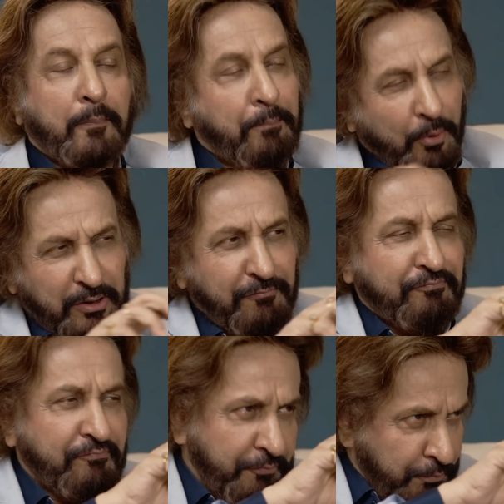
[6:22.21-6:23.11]
point
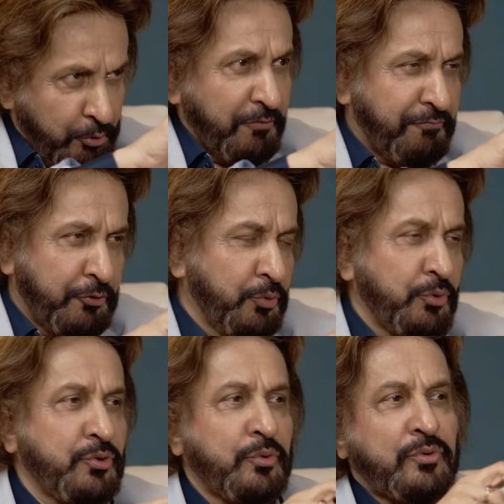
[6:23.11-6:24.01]
both of you
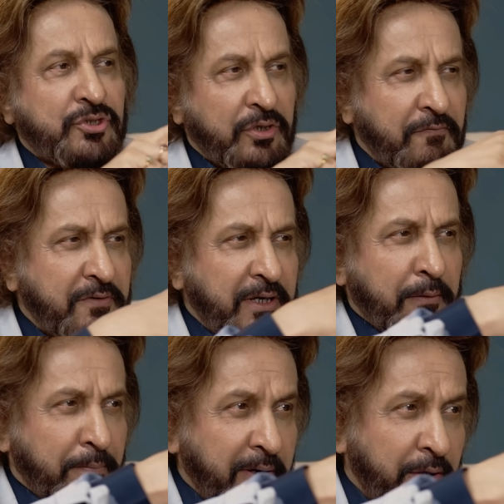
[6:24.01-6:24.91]
to sort of
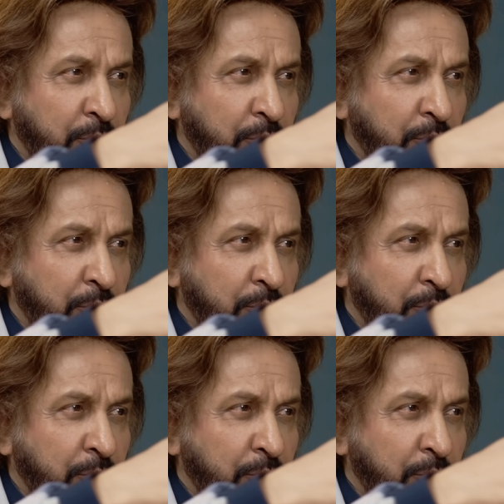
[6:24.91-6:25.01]
deliberate